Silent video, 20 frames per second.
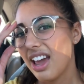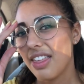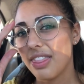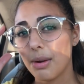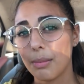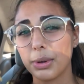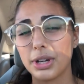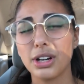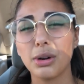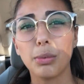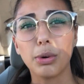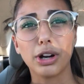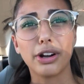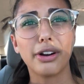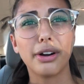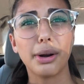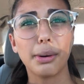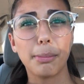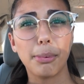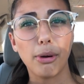and then we're gonna work
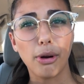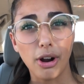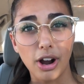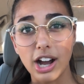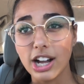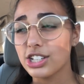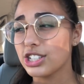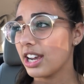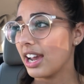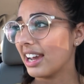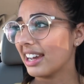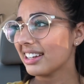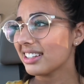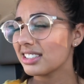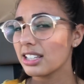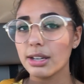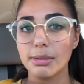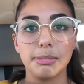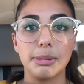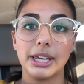on our
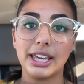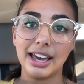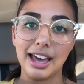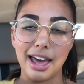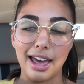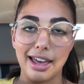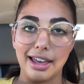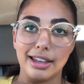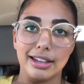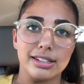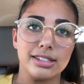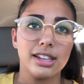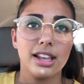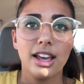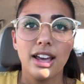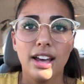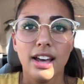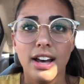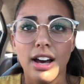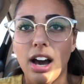project because
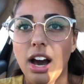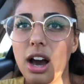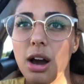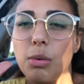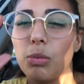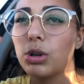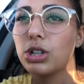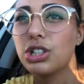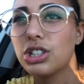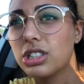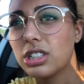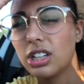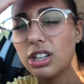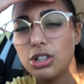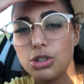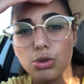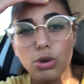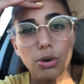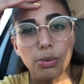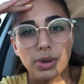um, we're just
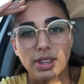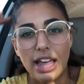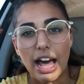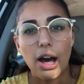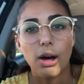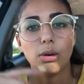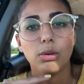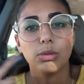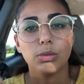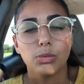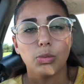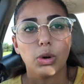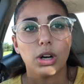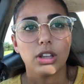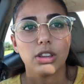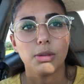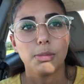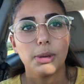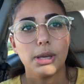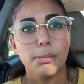gonna do it without
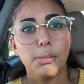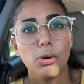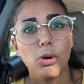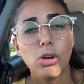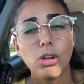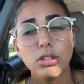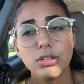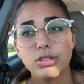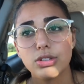one of the people.